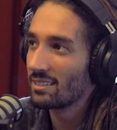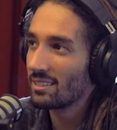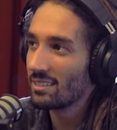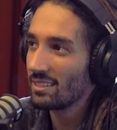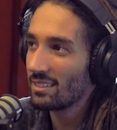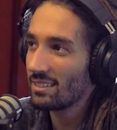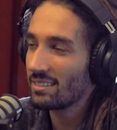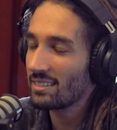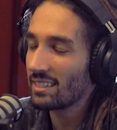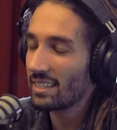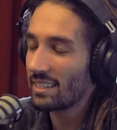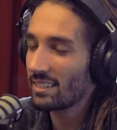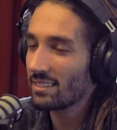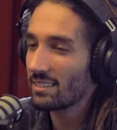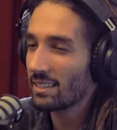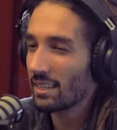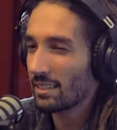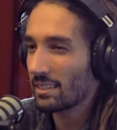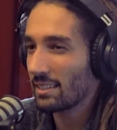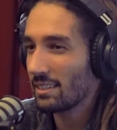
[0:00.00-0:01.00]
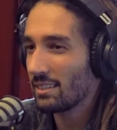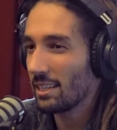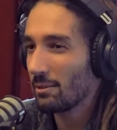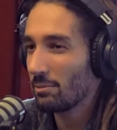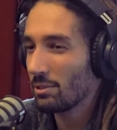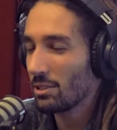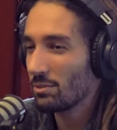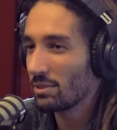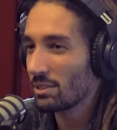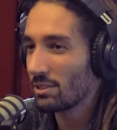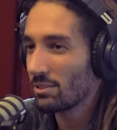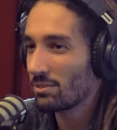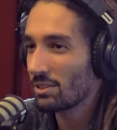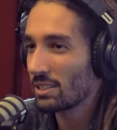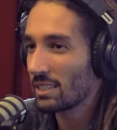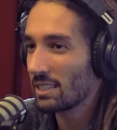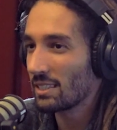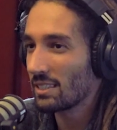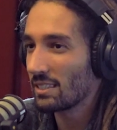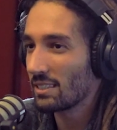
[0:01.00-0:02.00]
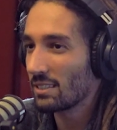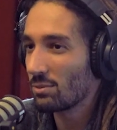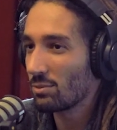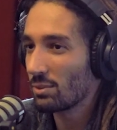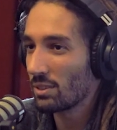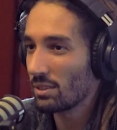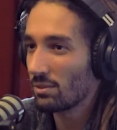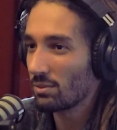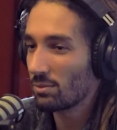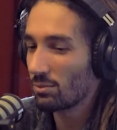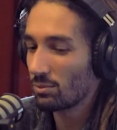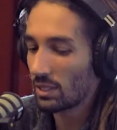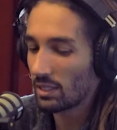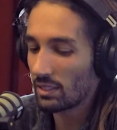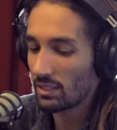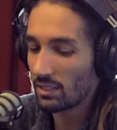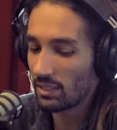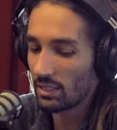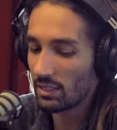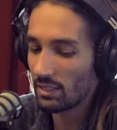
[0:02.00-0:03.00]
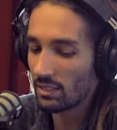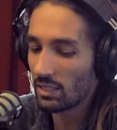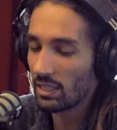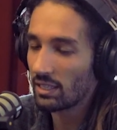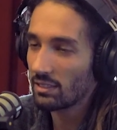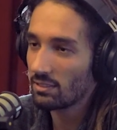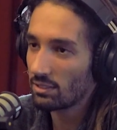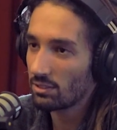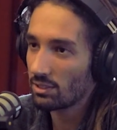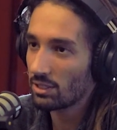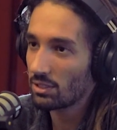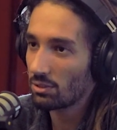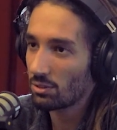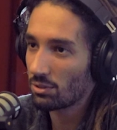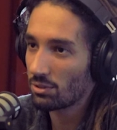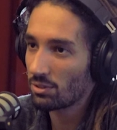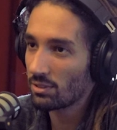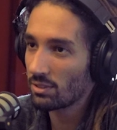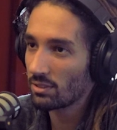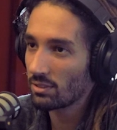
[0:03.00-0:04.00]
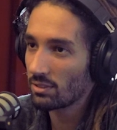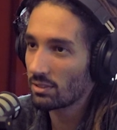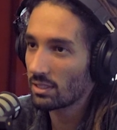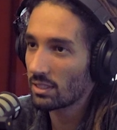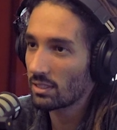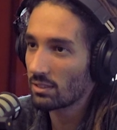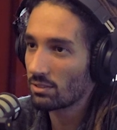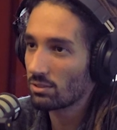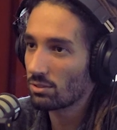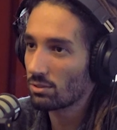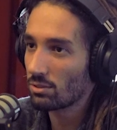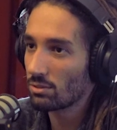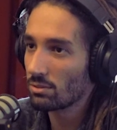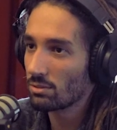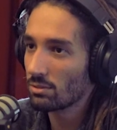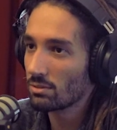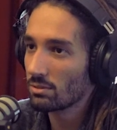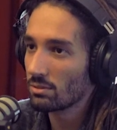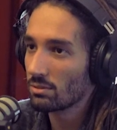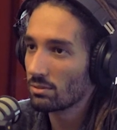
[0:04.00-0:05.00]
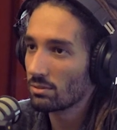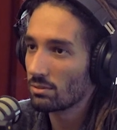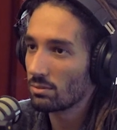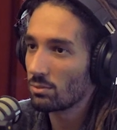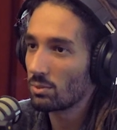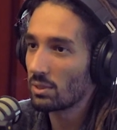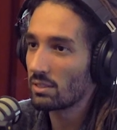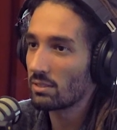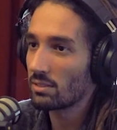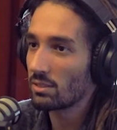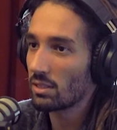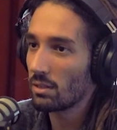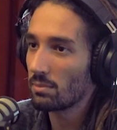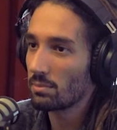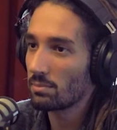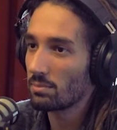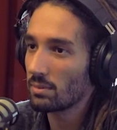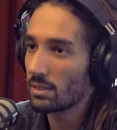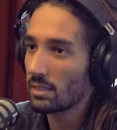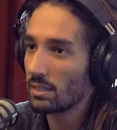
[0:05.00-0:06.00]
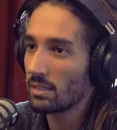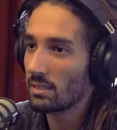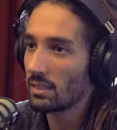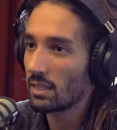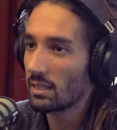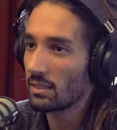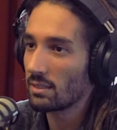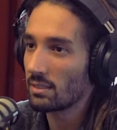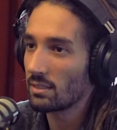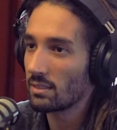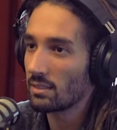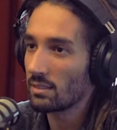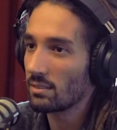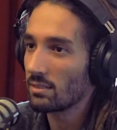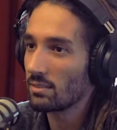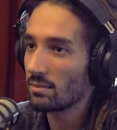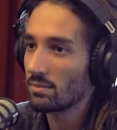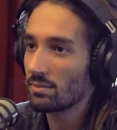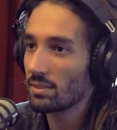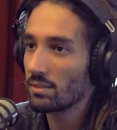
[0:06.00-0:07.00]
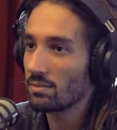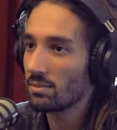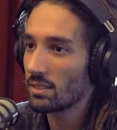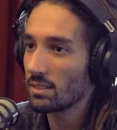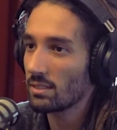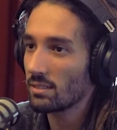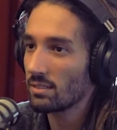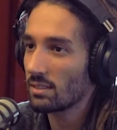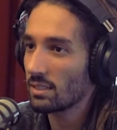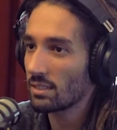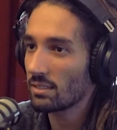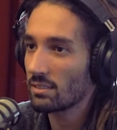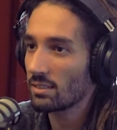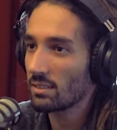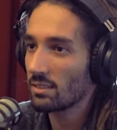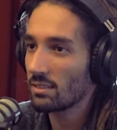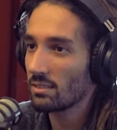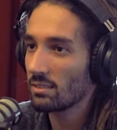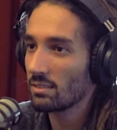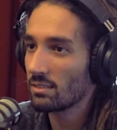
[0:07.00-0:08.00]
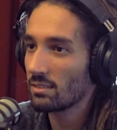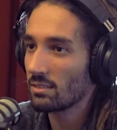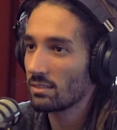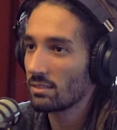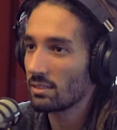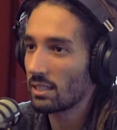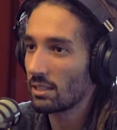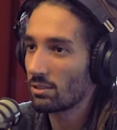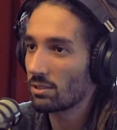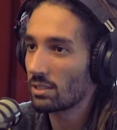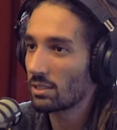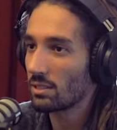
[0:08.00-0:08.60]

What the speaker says: this day, like in Lebanon, we don't really, when history courses in school, we stop in 1950s, 60s. They don't